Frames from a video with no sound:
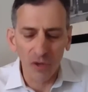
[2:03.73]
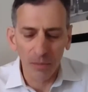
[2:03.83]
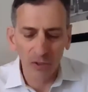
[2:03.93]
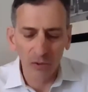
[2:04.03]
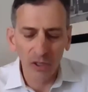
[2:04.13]
So
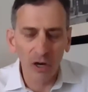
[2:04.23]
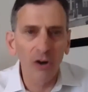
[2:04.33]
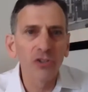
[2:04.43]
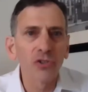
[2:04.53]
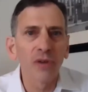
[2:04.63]
I'm going to
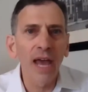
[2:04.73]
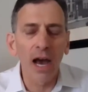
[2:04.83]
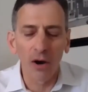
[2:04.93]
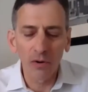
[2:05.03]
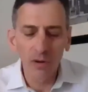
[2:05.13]
encourage you
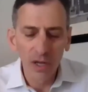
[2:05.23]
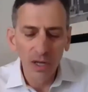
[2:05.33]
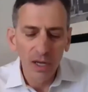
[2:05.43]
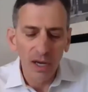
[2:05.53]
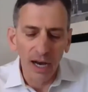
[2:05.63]
now
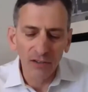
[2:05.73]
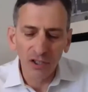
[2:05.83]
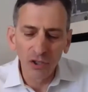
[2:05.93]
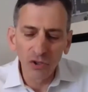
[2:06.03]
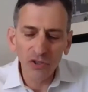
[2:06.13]
uh,
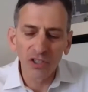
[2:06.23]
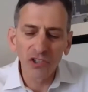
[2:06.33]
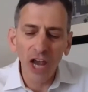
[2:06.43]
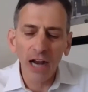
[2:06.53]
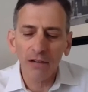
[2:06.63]
to use the
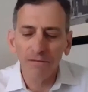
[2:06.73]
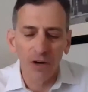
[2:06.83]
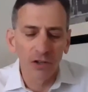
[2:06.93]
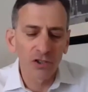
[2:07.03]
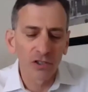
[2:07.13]
chat
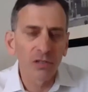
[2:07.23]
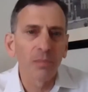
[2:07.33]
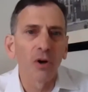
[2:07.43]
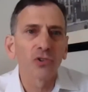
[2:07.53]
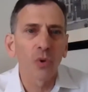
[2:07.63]
function to
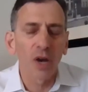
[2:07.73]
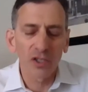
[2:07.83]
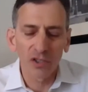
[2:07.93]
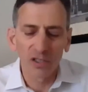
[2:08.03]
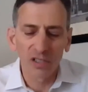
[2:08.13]
pose
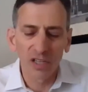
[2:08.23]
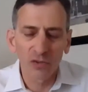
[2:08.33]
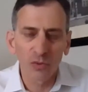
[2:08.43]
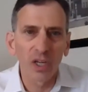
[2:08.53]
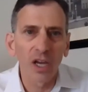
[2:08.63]
questions
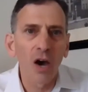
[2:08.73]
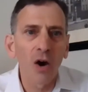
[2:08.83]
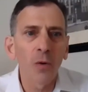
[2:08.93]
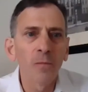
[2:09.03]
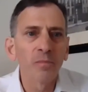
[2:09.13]
as we
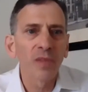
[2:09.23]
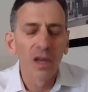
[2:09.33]
go.